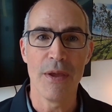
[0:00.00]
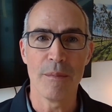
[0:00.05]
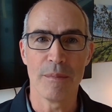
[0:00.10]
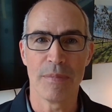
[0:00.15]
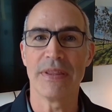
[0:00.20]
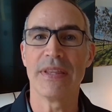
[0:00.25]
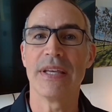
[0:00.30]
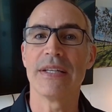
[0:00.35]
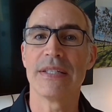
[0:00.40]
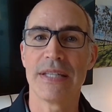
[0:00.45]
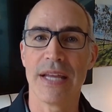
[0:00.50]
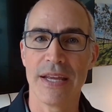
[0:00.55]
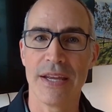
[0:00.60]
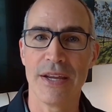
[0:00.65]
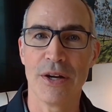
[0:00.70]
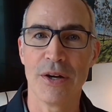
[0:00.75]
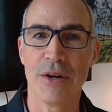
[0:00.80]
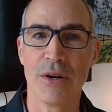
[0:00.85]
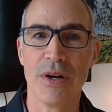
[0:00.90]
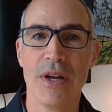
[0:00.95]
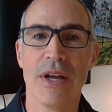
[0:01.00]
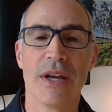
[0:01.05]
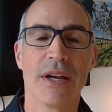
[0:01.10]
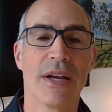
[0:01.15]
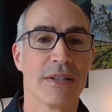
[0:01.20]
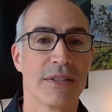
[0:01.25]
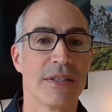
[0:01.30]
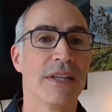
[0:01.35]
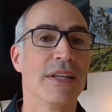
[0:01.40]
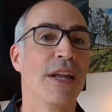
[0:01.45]
but they stay here
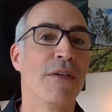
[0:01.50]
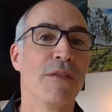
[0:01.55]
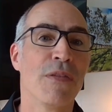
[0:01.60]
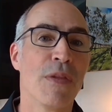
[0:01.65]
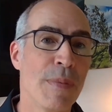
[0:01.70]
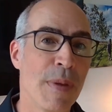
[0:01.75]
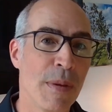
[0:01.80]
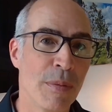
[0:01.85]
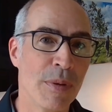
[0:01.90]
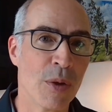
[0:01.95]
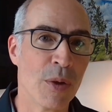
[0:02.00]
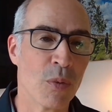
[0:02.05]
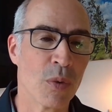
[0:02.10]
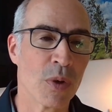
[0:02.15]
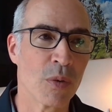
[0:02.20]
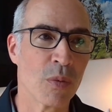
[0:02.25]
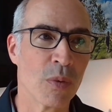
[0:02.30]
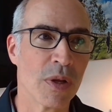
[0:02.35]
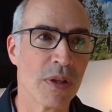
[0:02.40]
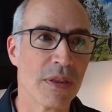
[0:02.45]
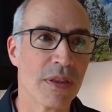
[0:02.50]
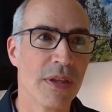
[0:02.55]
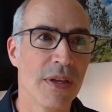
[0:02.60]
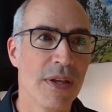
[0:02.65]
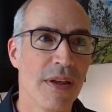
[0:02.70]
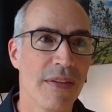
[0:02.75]
because they love the people they work with.